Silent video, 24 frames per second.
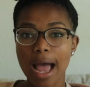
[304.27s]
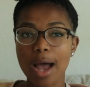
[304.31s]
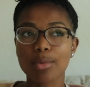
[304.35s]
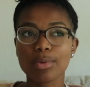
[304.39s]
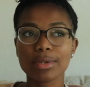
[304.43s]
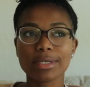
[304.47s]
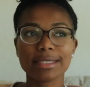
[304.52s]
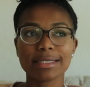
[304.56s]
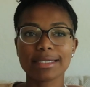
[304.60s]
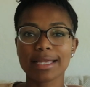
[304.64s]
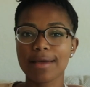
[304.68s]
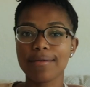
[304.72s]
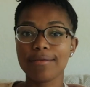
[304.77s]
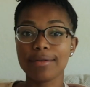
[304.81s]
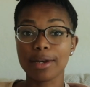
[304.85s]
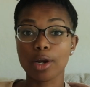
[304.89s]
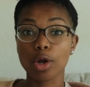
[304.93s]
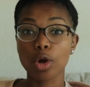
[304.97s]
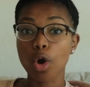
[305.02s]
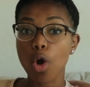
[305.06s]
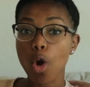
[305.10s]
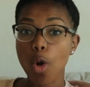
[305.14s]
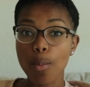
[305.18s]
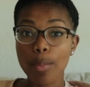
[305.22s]
I was 7. It
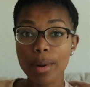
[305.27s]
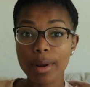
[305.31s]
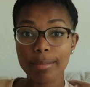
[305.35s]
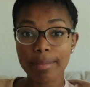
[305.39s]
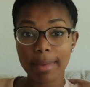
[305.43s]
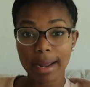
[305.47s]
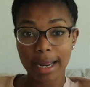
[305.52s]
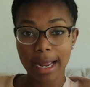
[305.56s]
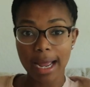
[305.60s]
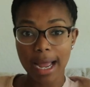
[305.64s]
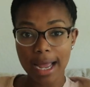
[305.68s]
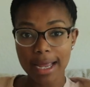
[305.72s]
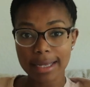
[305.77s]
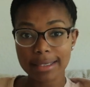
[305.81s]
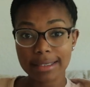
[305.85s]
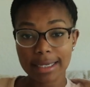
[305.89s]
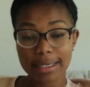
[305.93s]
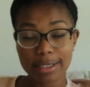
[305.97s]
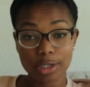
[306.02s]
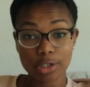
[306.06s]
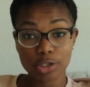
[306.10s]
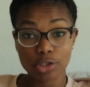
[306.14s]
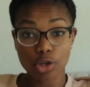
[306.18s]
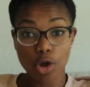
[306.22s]
opened my eyes.
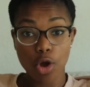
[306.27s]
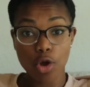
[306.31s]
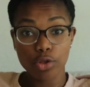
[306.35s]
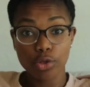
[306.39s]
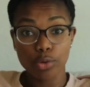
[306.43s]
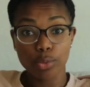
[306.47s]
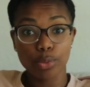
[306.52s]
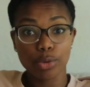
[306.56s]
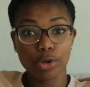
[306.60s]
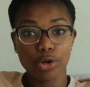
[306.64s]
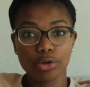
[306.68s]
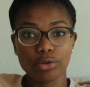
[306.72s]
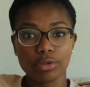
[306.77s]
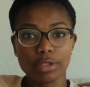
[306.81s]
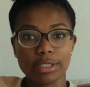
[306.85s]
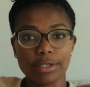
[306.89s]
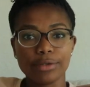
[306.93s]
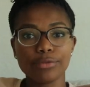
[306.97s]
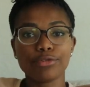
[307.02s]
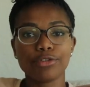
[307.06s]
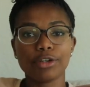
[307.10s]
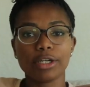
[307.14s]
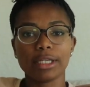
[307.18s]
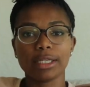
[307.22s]
I just saw the world
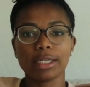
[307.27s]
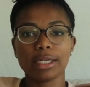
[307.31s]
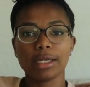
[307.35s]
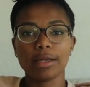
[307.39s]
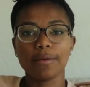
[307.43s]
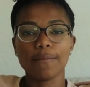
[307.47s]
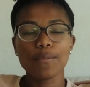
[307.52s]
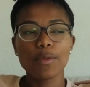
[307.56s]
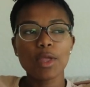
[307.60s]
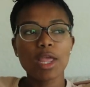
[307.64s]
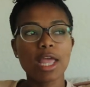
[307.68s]
differently.